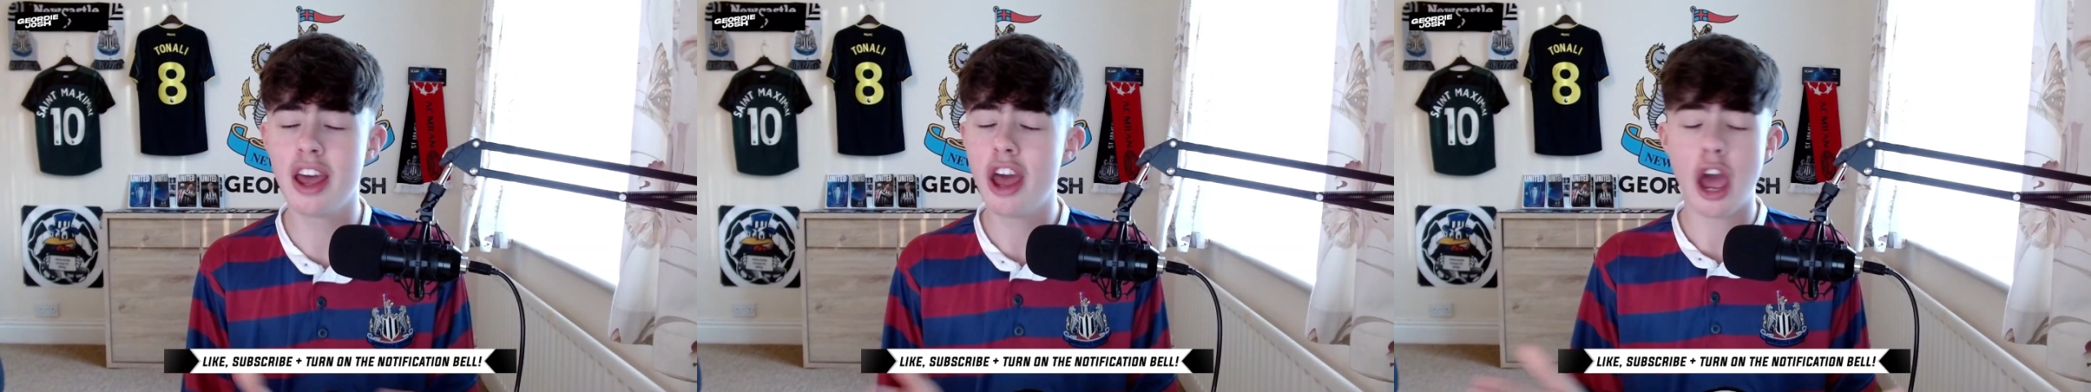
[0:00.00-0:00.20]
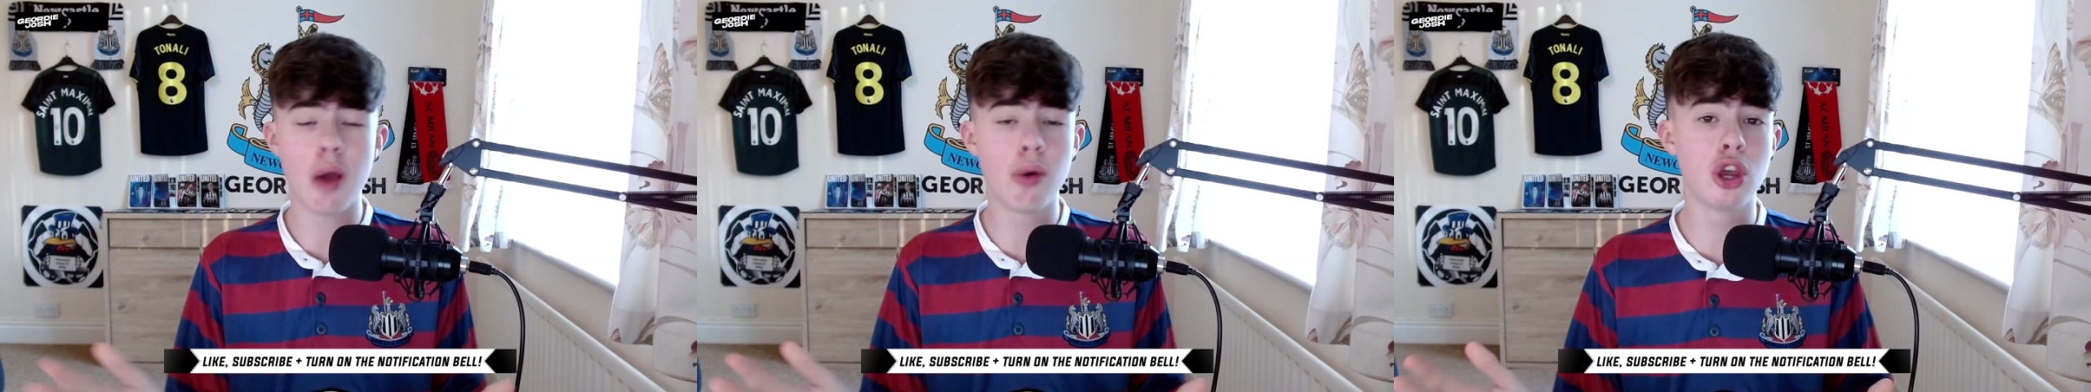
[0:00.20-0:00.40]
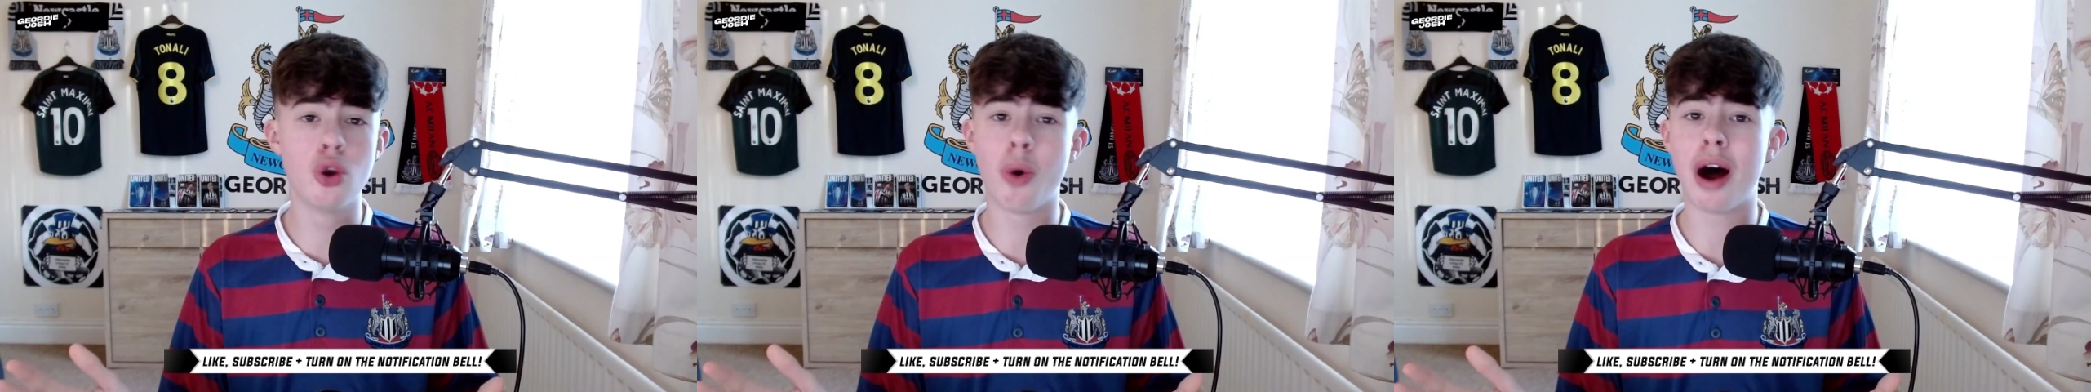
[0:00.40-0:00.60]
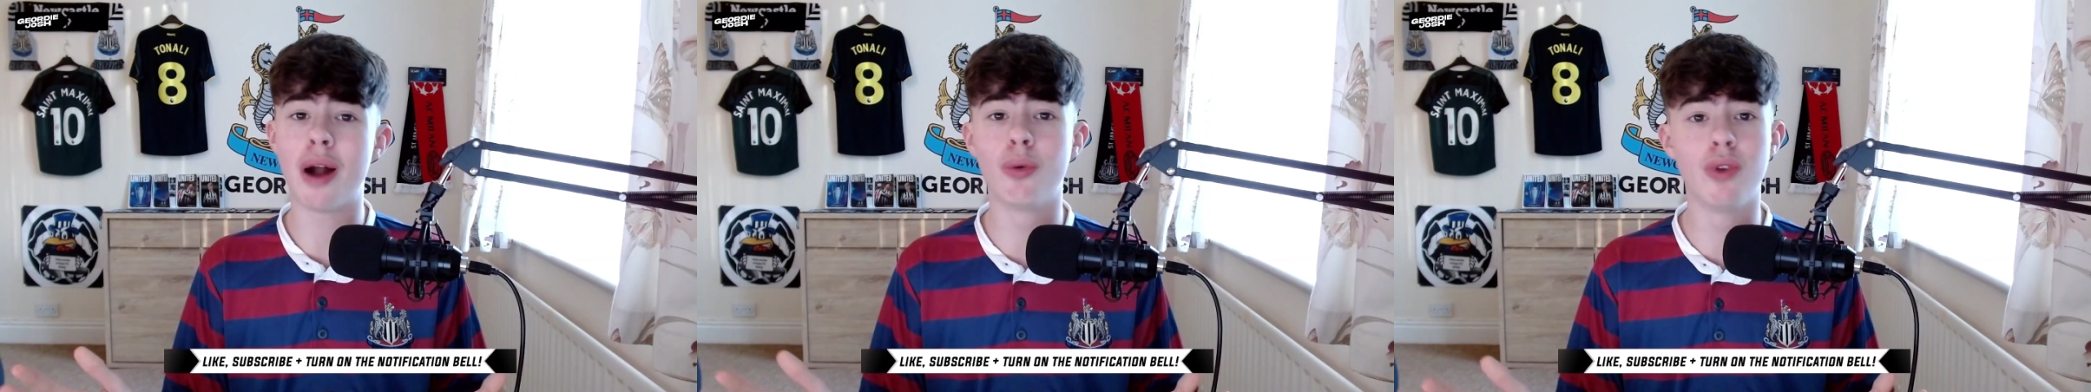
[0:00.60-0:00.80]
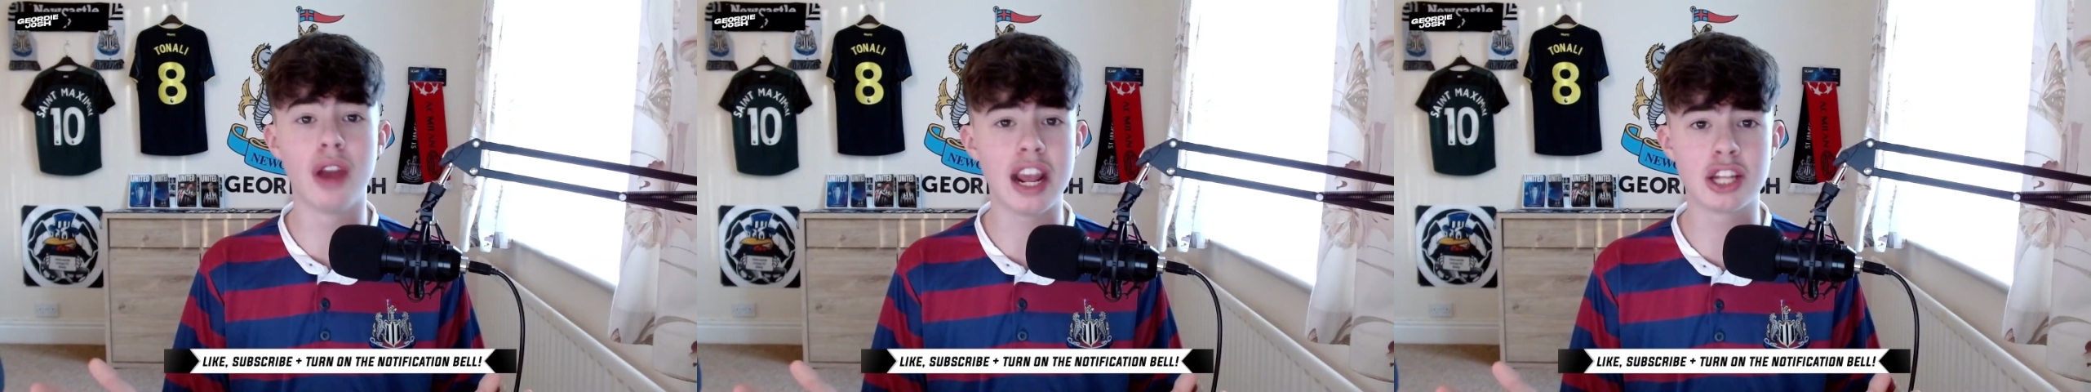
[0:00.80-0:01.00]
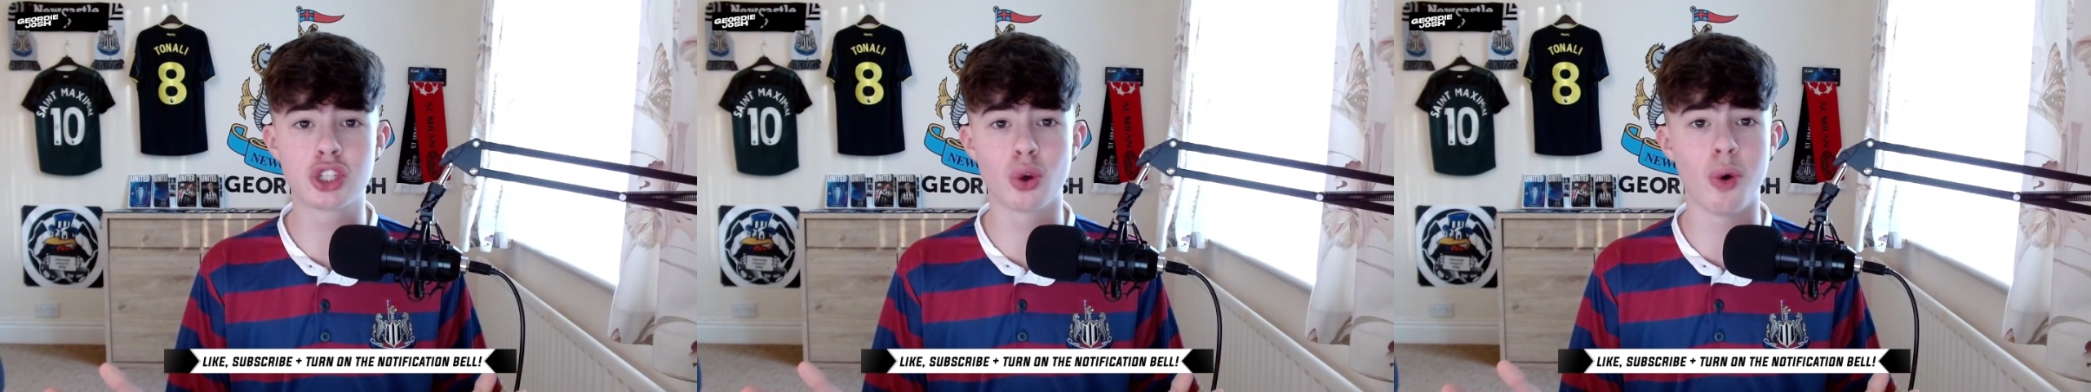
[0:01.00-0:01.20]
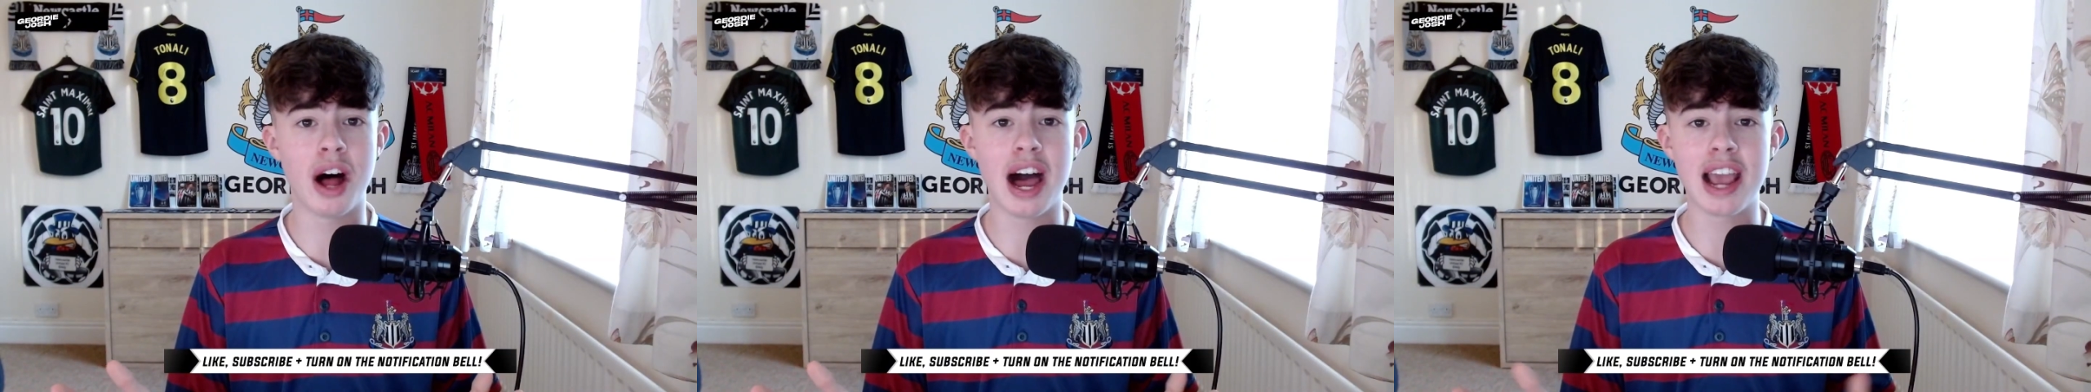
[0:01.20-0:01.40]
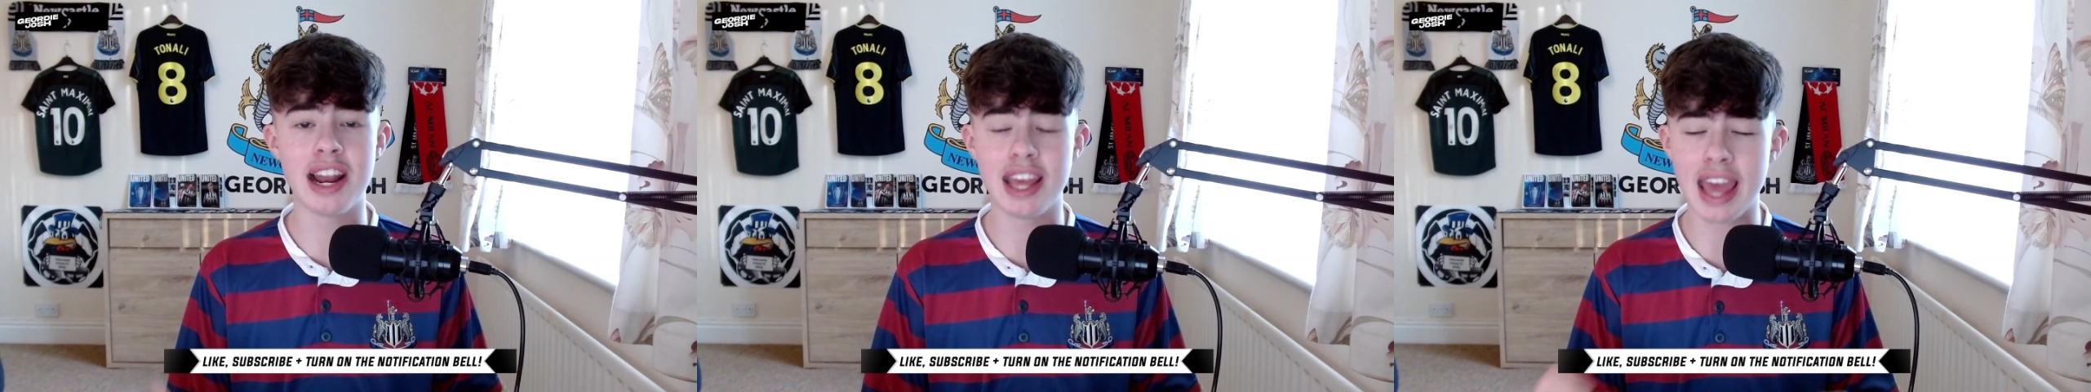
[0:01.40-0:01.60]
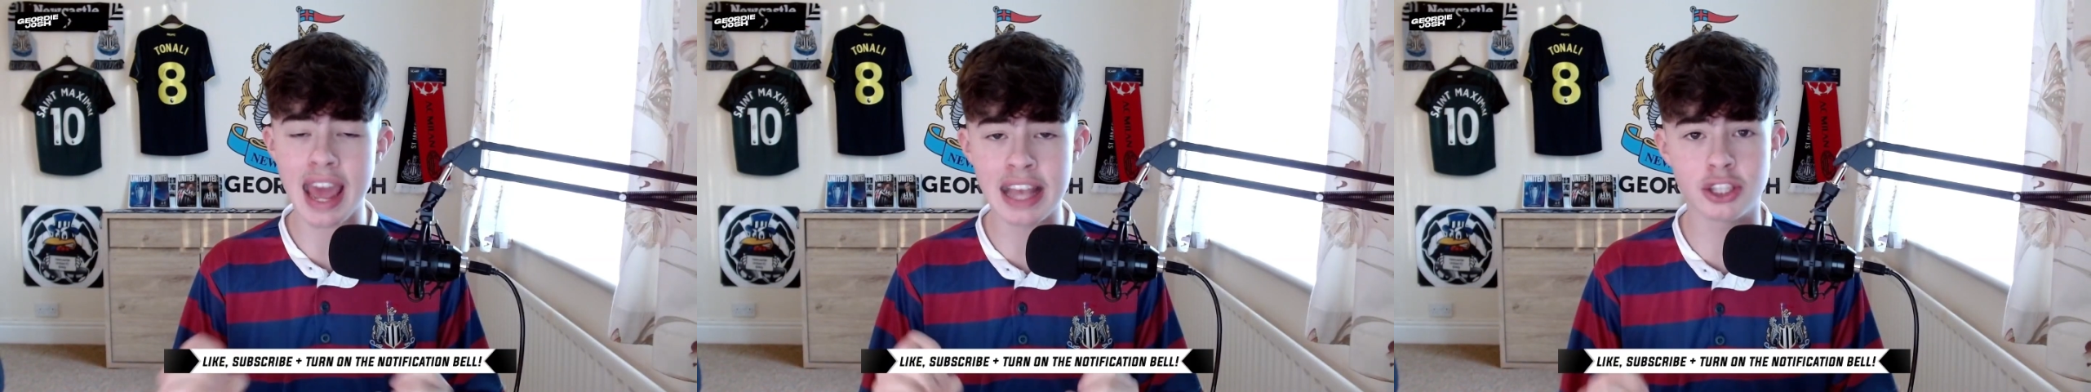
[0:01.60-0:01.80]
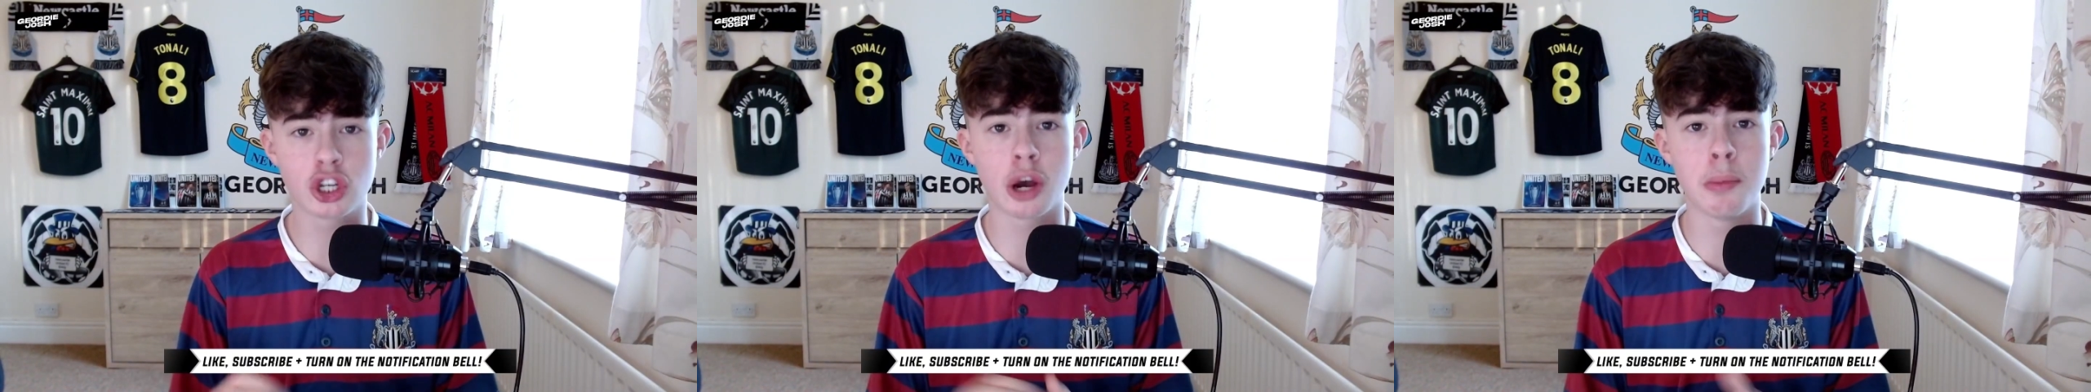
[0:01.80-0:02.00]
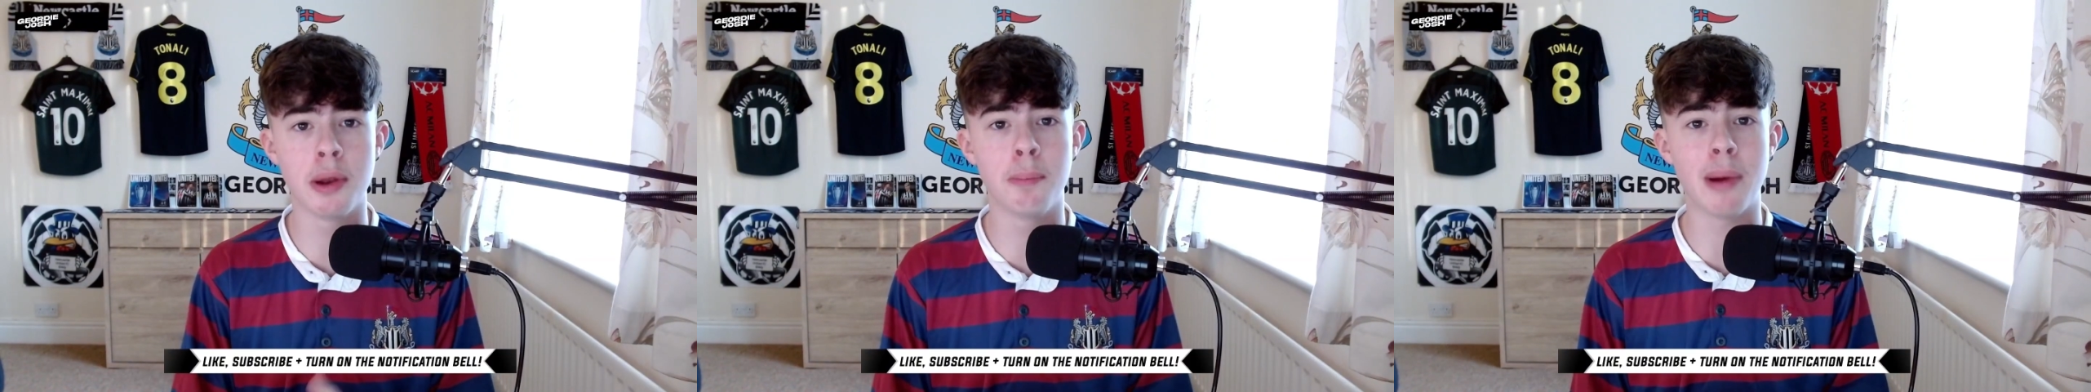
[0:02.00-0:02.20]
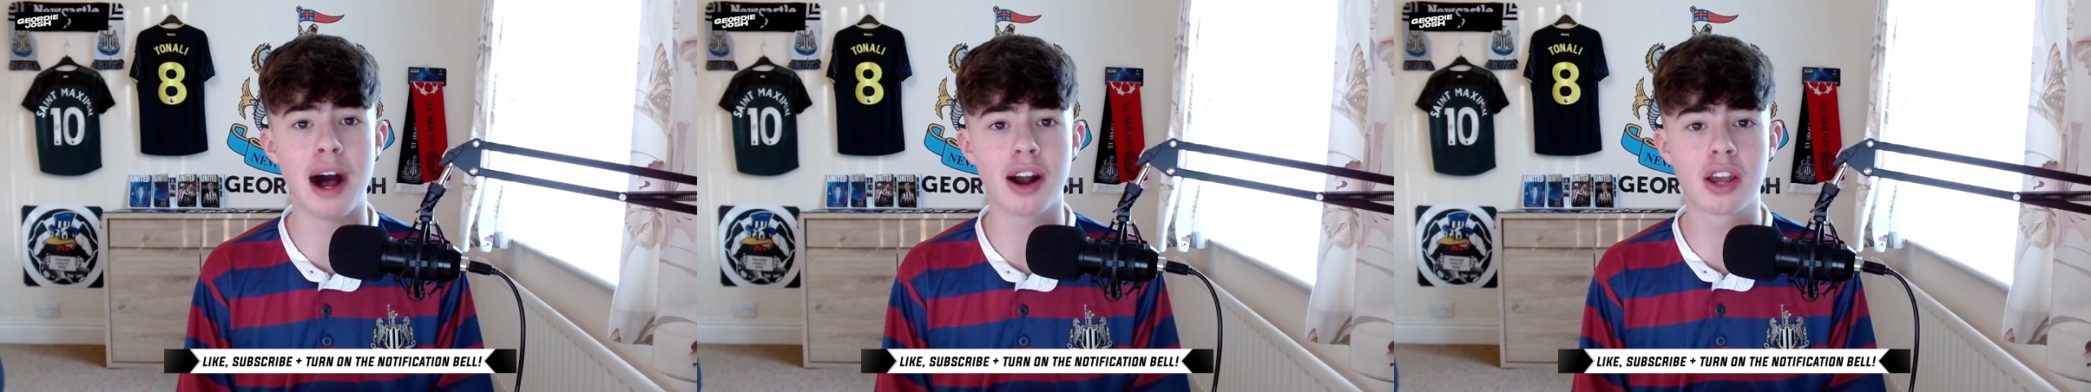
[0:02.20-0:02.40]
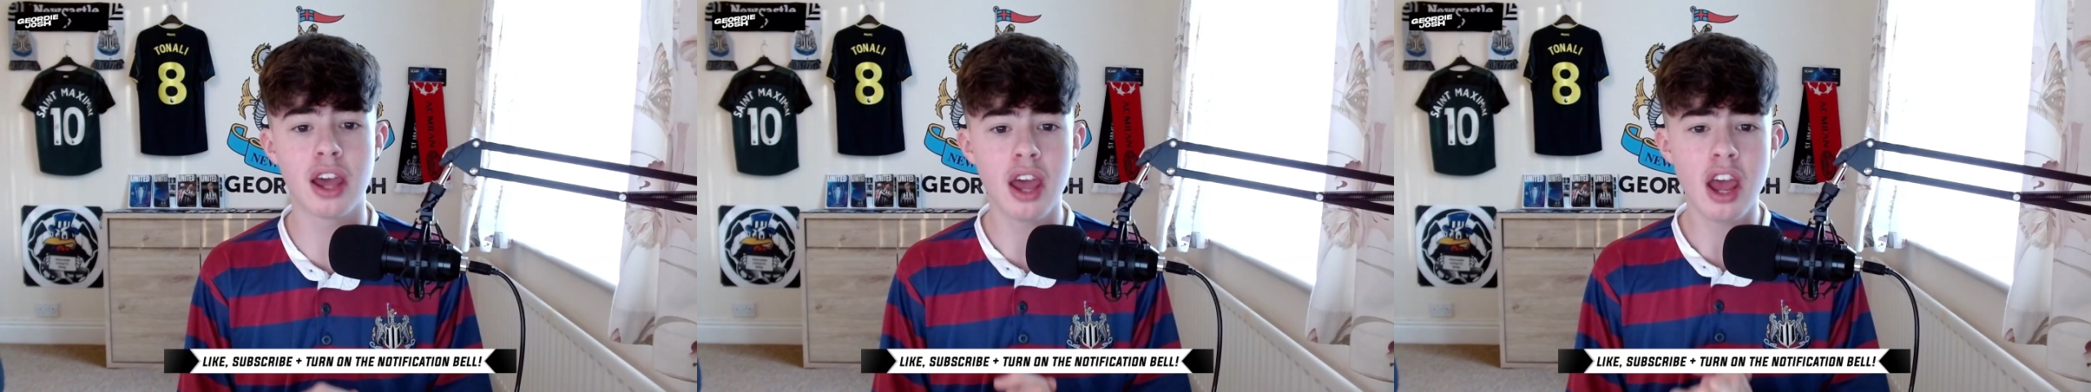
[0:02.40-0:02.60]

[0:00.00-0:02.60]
who you know I rate so highly, is coming back.